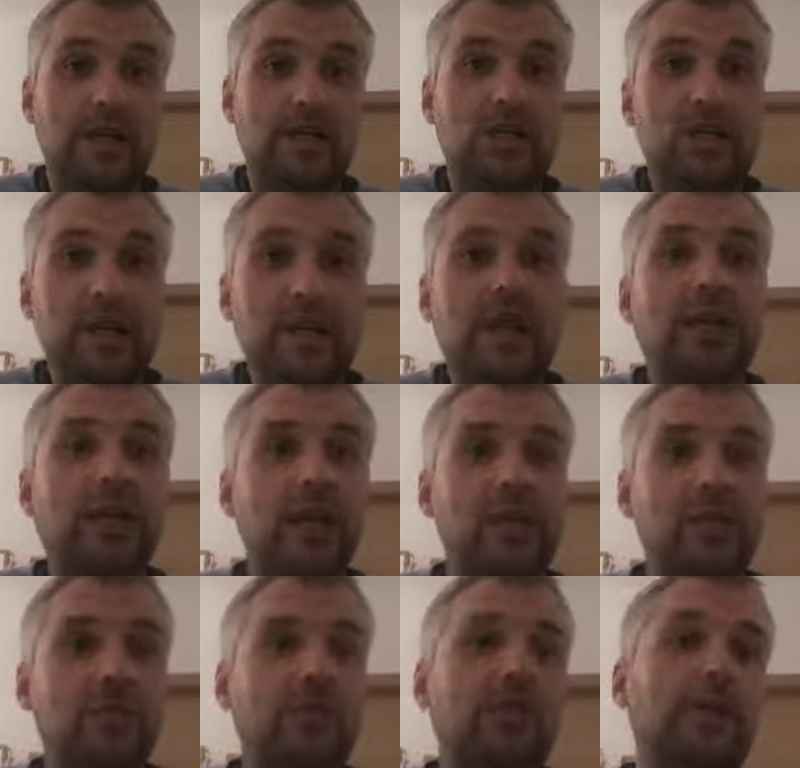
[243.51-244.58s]
So you can't
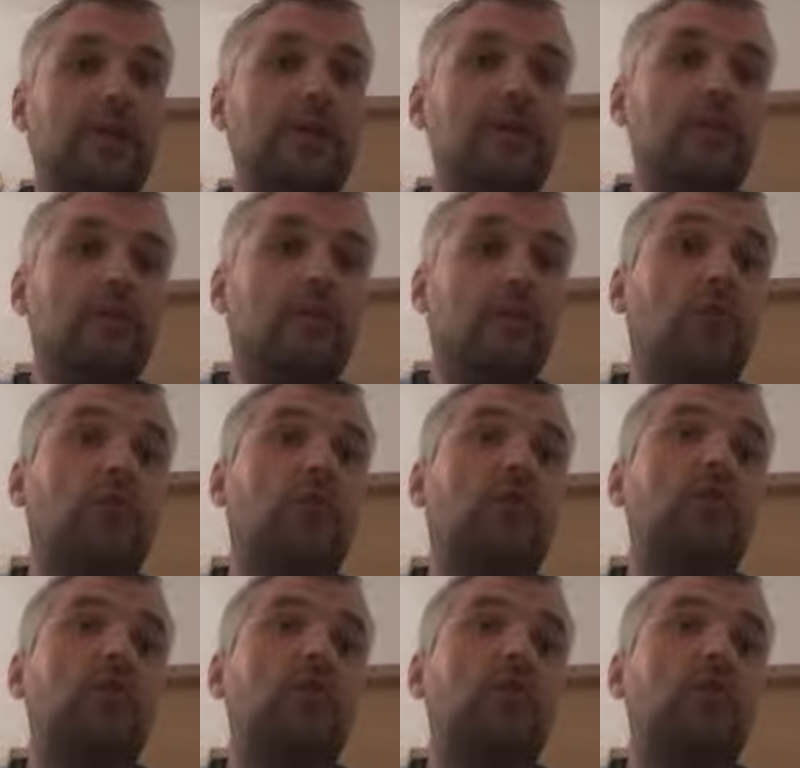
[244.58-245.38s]
go through the leadership growth